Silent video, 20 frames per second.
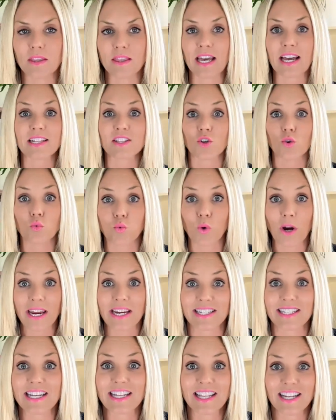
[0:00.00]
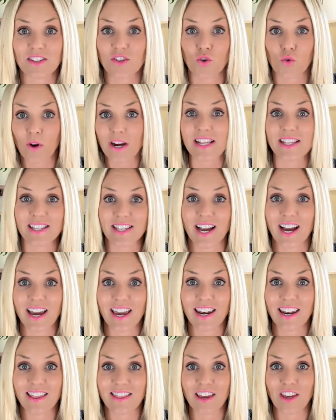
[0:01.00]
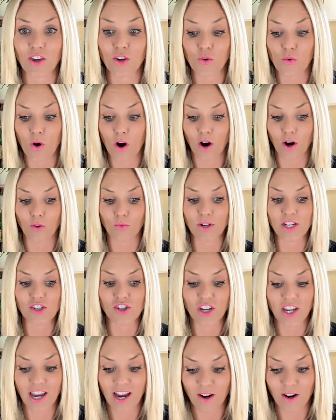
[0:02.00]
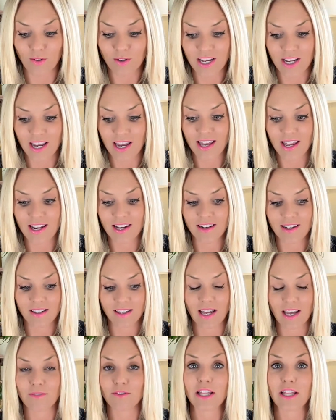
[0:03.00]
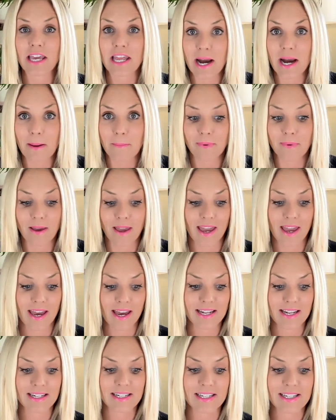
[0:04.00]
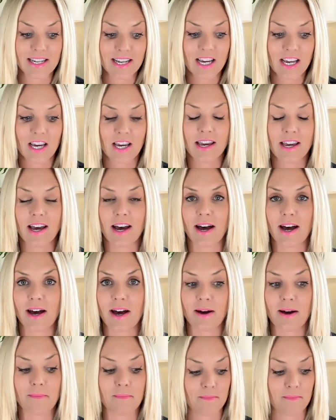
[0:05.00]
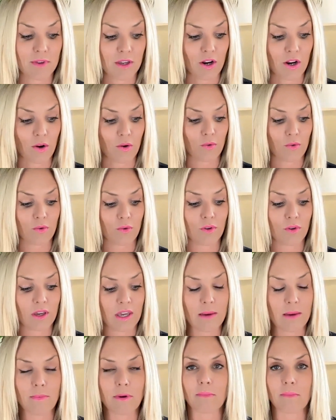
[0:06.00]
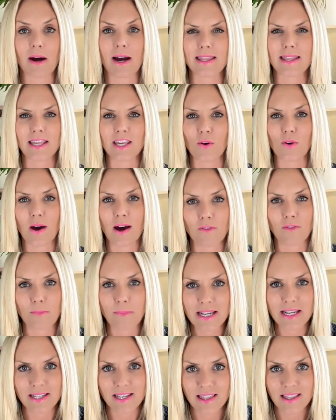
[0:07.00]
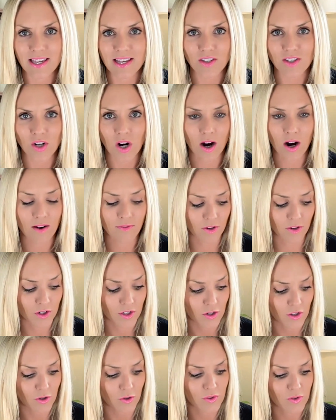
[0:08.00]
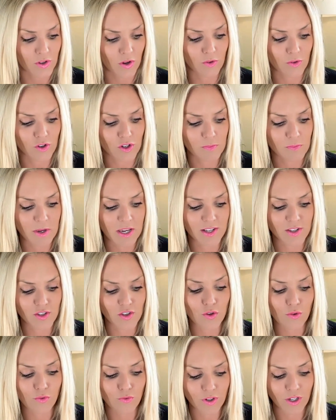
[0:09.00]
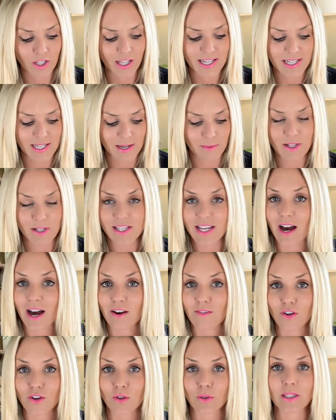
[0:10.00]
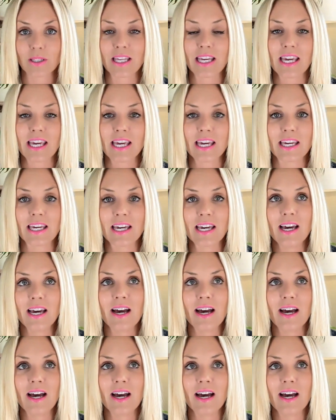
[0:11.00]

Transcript: that's great. That's a great sign that you are reaching out and leveling up and um, you know, keep in mind that you have amazing things to offer too. So just because you feel like someone's out of your league,